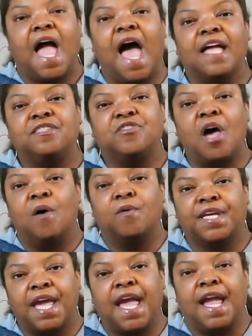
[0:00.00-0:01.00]
I
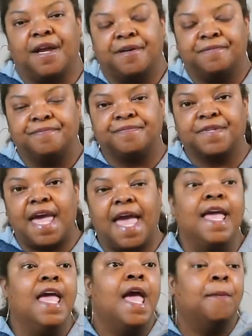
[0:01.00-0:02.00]
don't care.
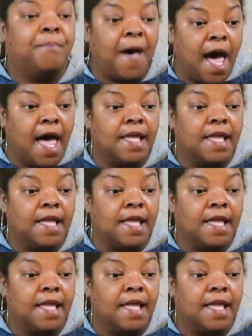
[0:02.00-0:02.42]
Okay, but